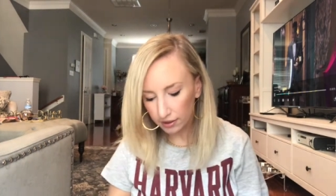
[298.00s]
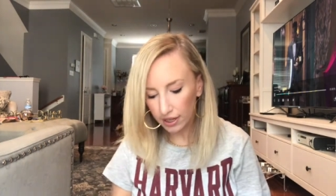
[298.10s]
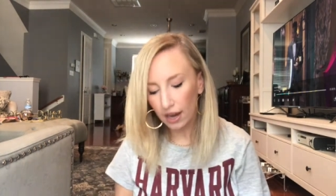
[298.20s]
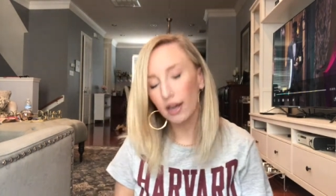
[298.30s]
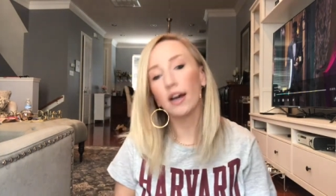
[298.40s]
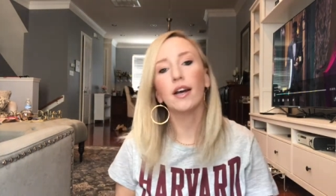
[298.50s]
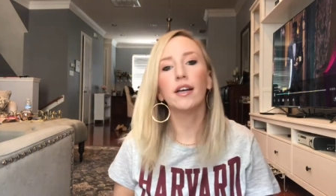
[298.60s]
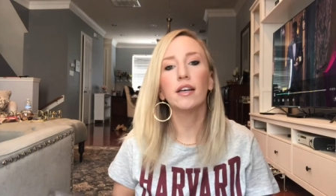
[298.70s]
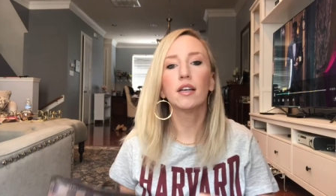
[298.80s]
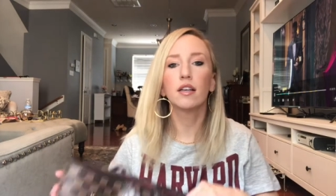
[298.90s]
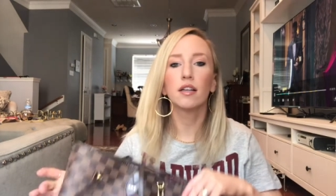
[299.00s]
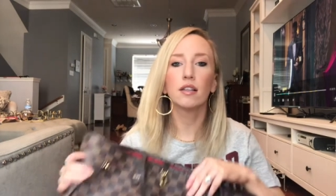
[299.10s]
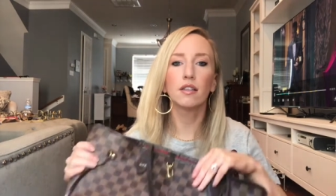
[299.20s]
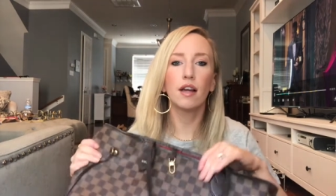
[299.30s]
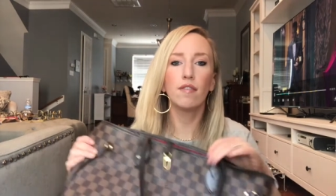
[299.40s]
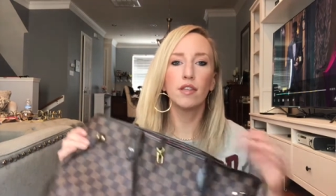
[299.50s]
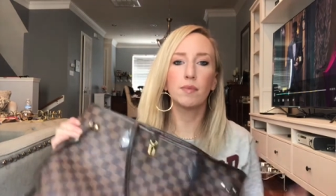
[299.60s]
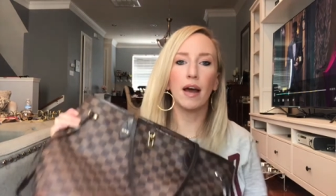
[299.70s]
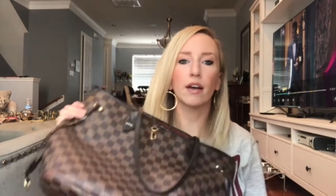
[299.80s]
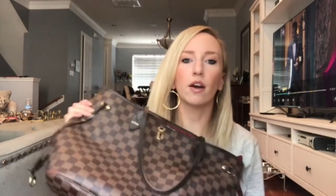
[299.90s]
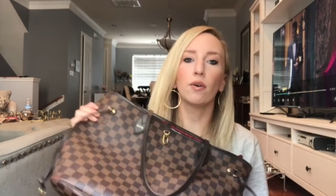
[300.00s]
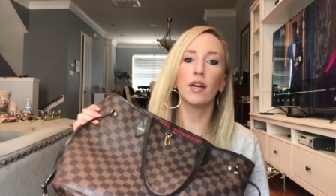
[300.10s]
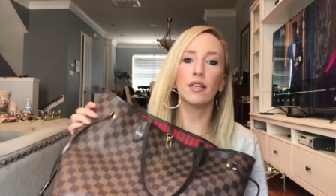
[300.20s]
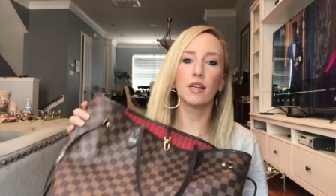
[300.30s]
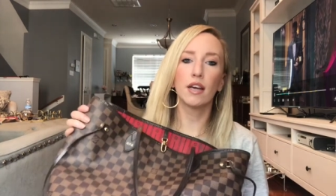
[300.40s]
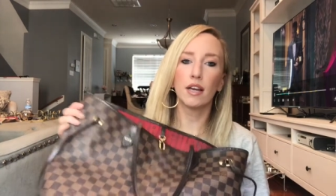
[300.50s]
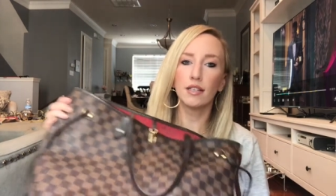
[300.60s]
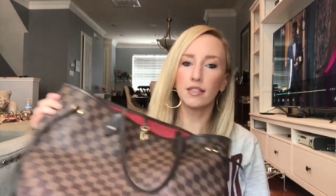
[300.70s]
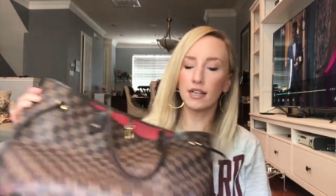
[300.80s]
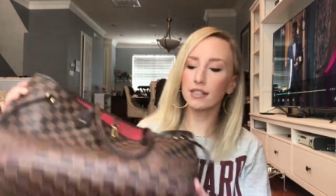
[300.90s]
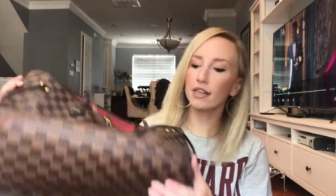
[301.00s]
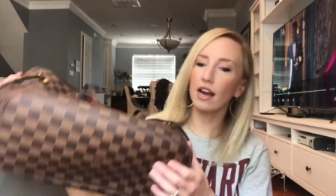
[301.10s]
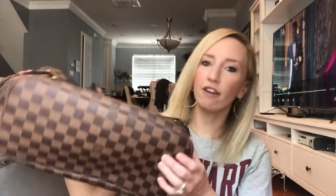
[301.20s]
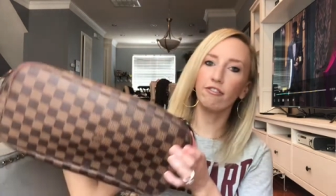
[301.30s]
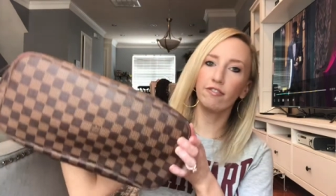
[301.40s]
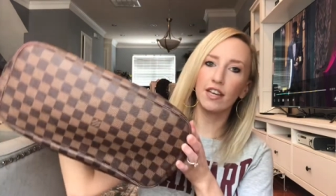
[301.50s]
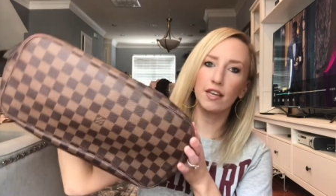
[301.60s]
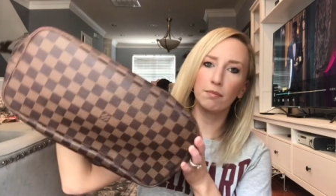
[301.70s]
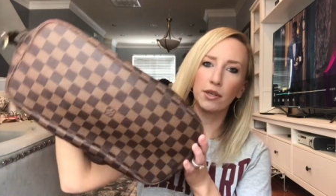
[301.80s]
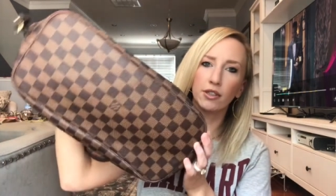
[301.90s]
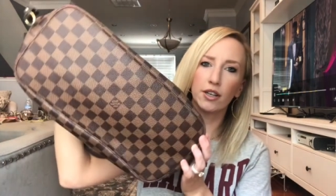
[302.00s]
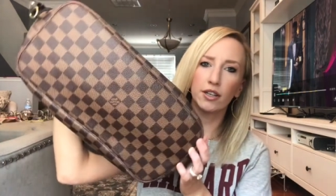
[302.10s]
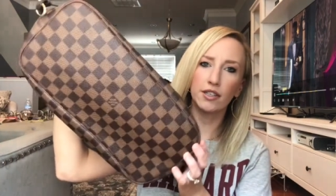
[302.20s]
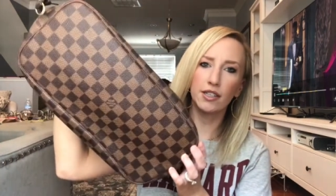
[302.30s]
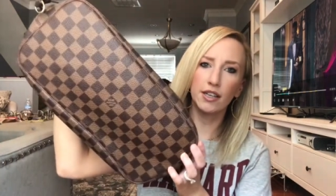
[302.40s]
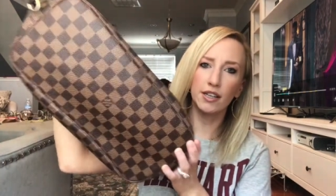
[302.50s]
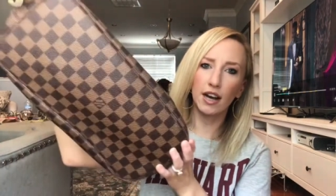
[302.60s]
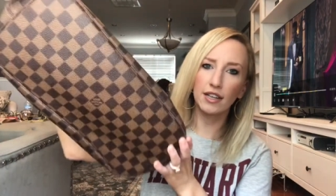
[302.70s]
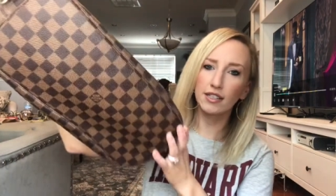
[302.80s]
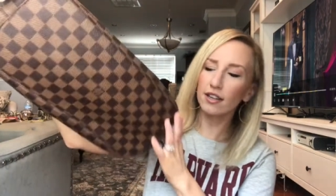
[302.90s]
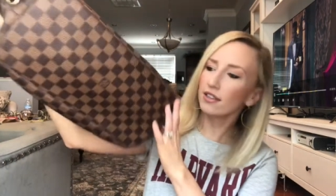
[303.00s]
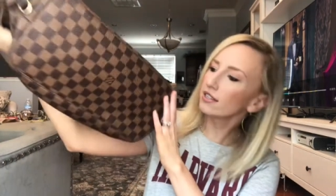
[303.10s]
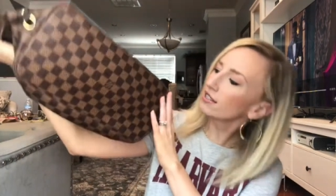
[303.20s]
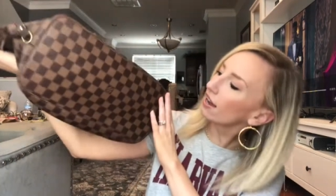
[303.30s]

yeah, I love this bag. Oh, it doesn't have feet, but look, see, I set this